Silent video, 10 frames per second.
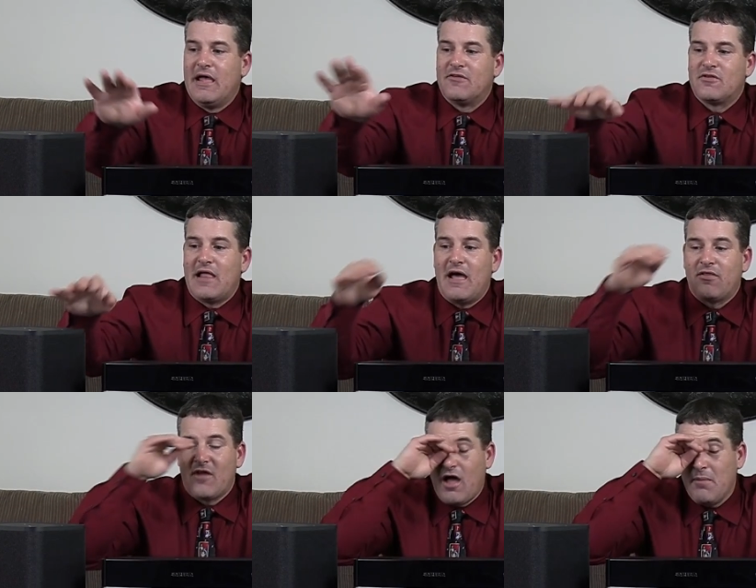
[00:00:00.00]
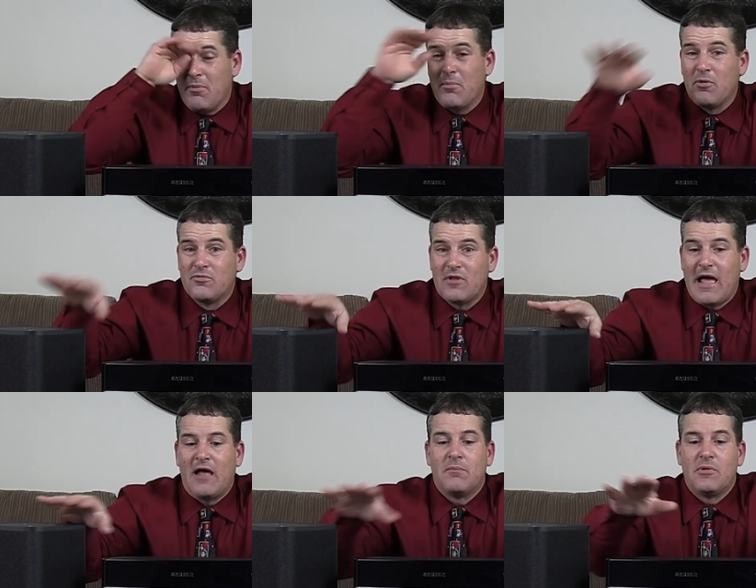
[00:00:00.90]
It's loud. The Hyperboom's
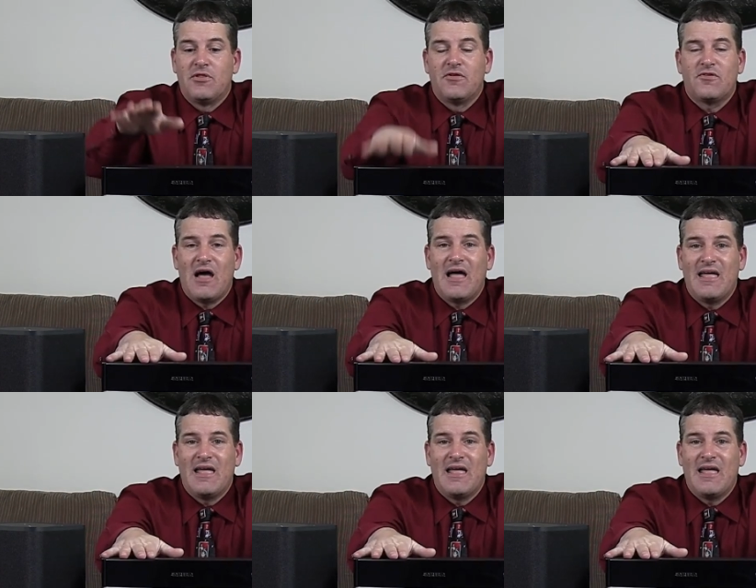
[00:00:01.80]
loud, but this guy